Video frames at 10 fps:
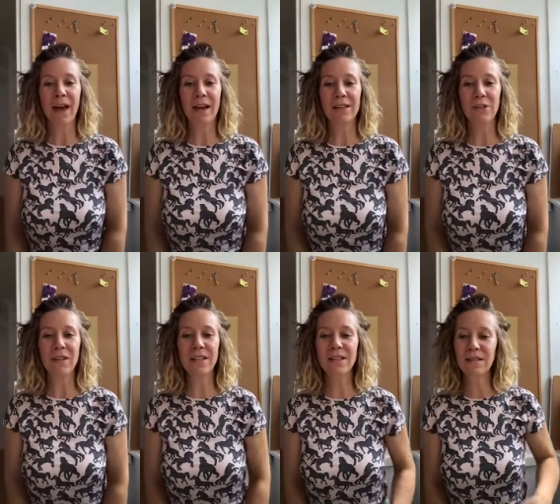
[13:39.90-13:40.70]
So
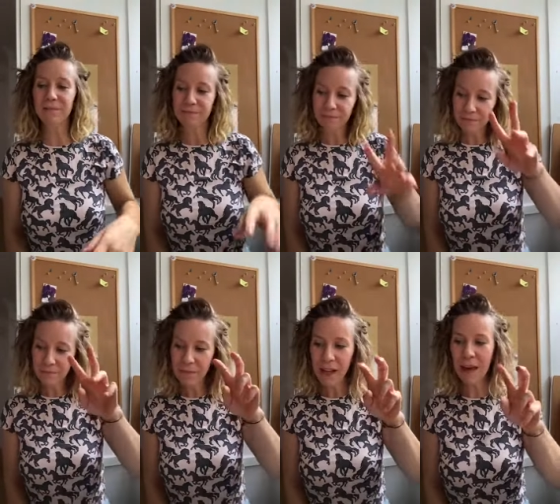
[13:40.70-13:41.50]
this is
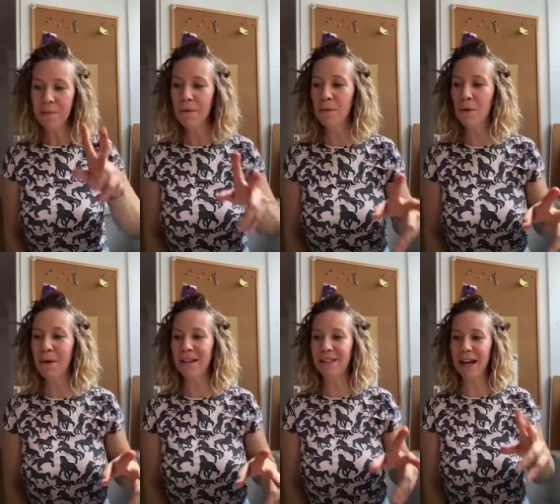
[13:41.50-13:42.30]
a bit more
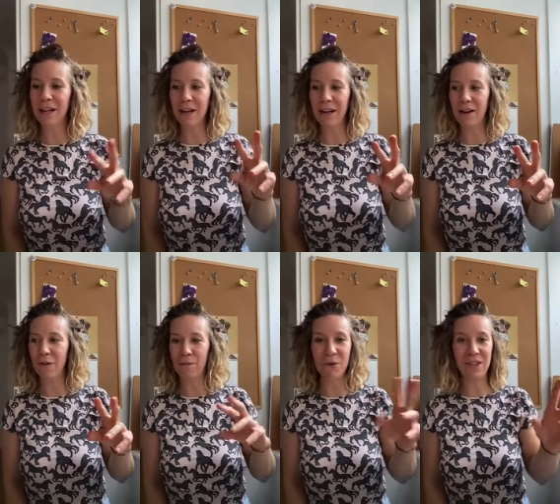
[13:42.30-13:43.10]
my side
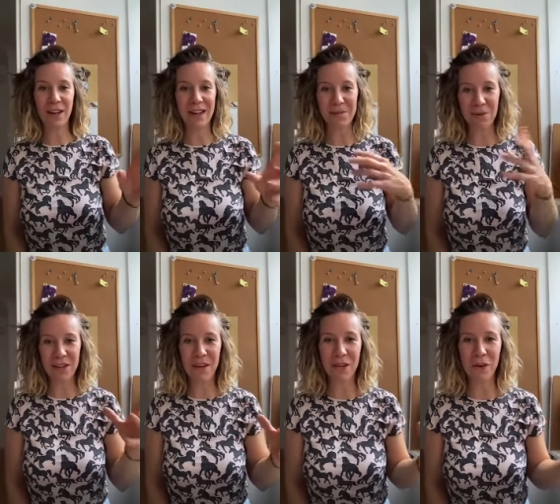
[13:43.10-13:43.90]
of music as a
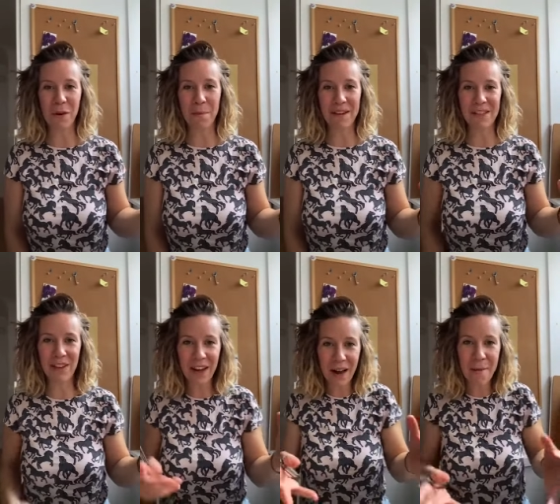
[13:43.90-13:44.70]
music
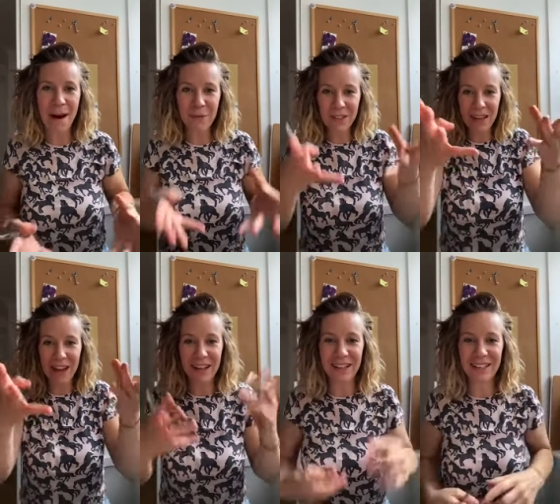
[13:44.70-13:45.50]
therapist that come out,
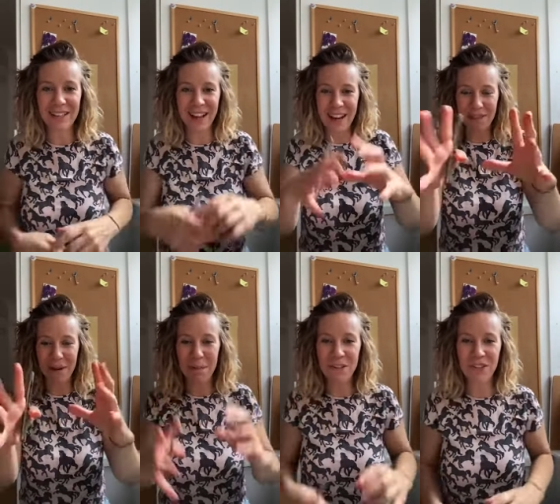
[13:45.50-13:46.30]
and
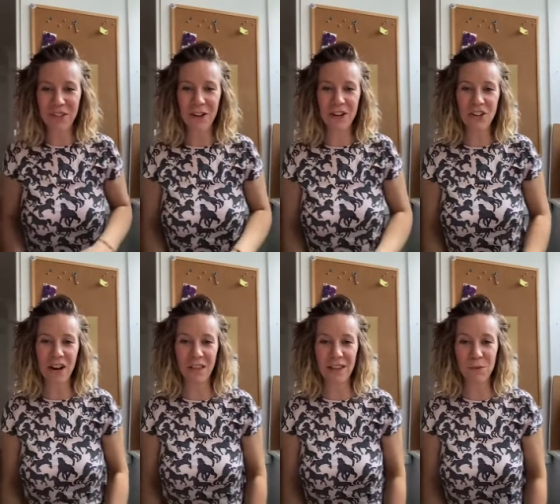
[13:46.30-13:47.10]
I'm gonna
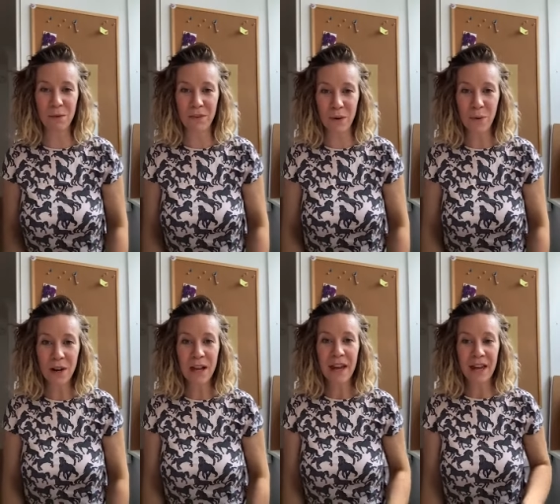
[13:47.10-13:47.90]
share this with
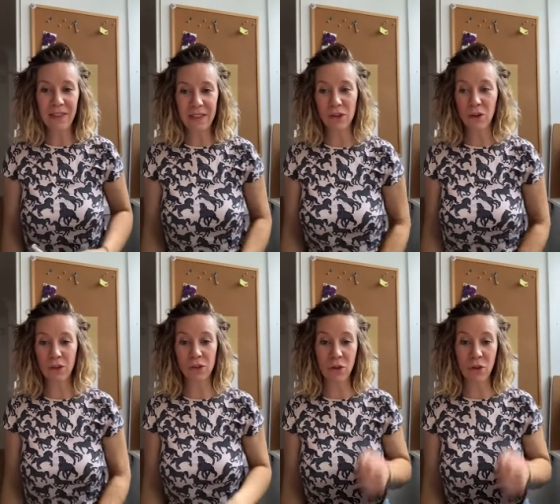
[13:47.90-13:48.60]
you in this course.